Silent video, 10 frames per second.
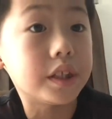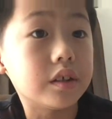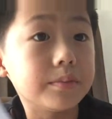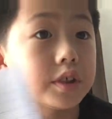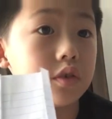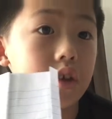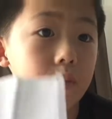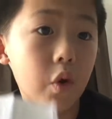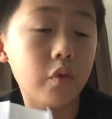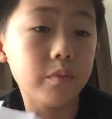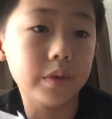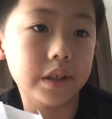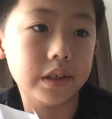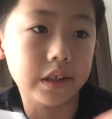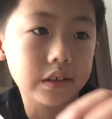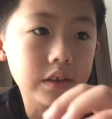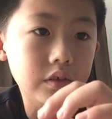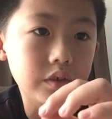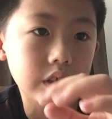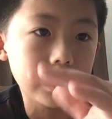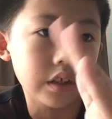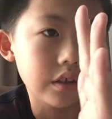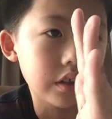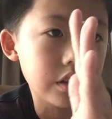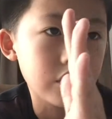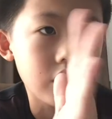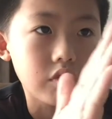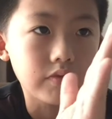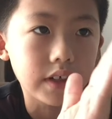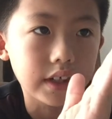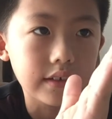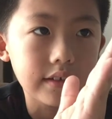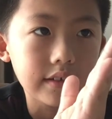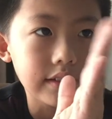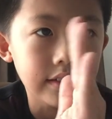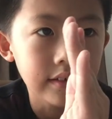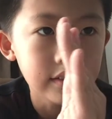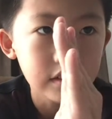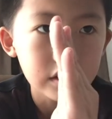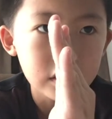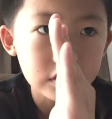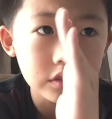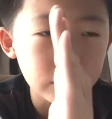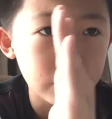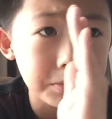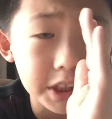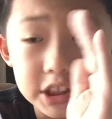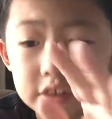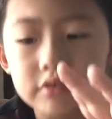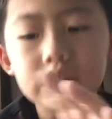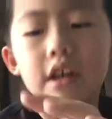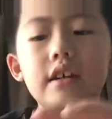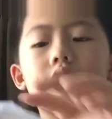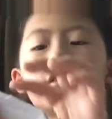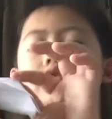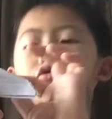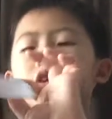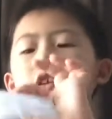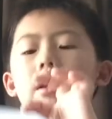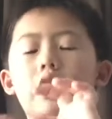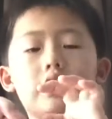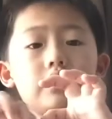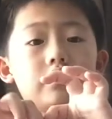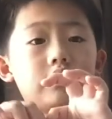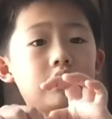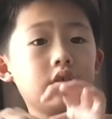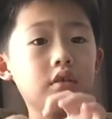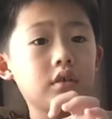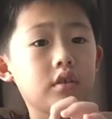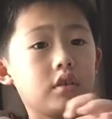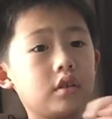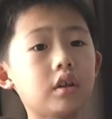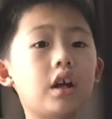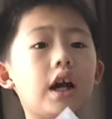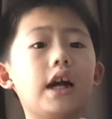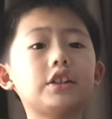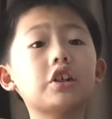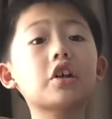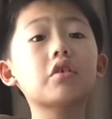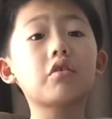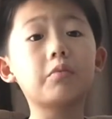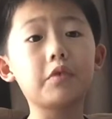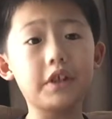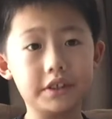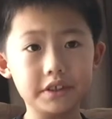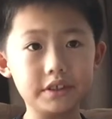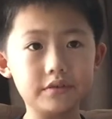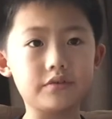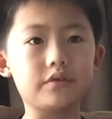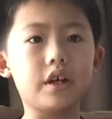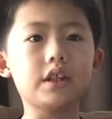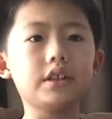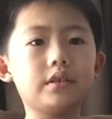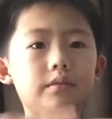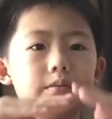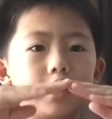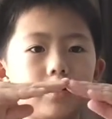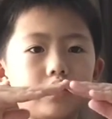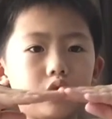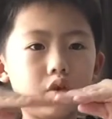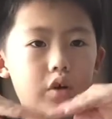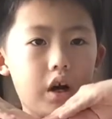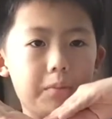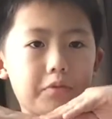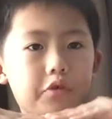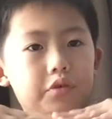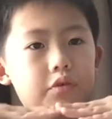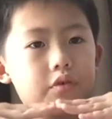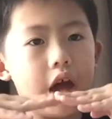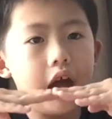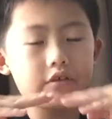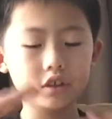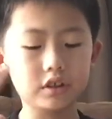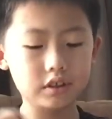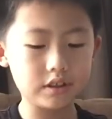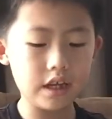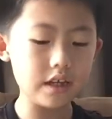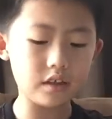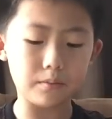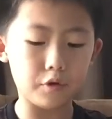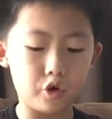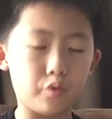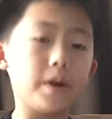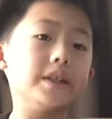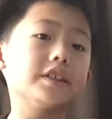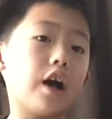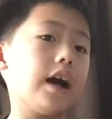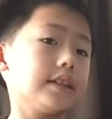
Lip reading: them so they won't be like tilting like over like this. They will be staying in a straight line. And check your wings. Do not let them go too up or too down. Just stay in the moderate size.